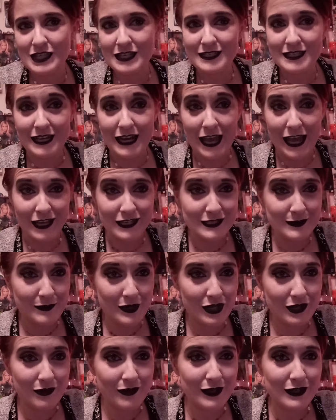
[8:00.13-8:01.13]
she's an axe
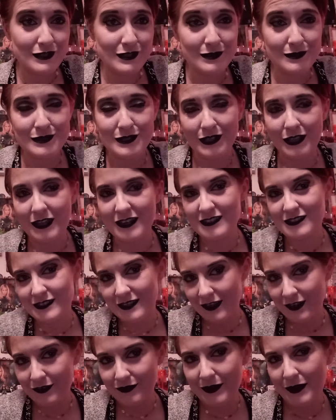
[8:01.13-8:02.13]
murderer due to a lot of
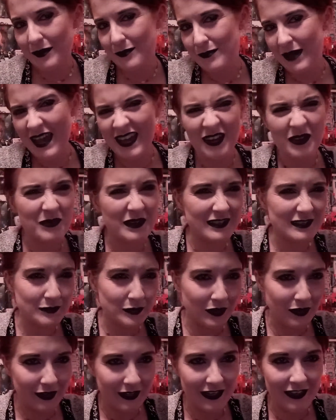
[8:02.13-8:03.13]
stuff. I don't want to
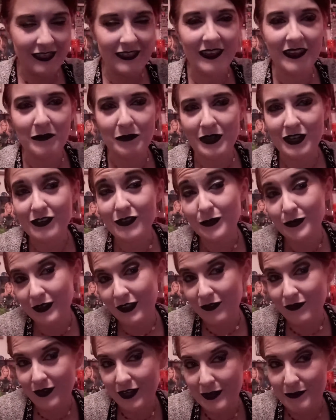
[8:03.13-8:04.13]
spoil anything, but it's a
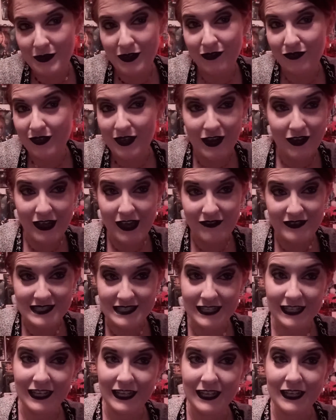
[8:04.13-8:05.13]
really funny movie if y'all
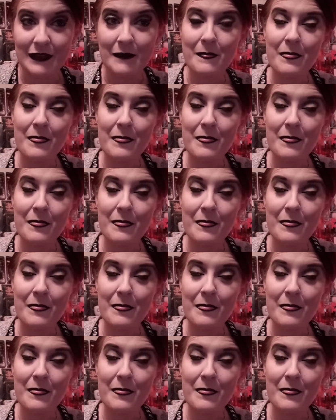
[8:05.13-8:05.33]
haven't seen it.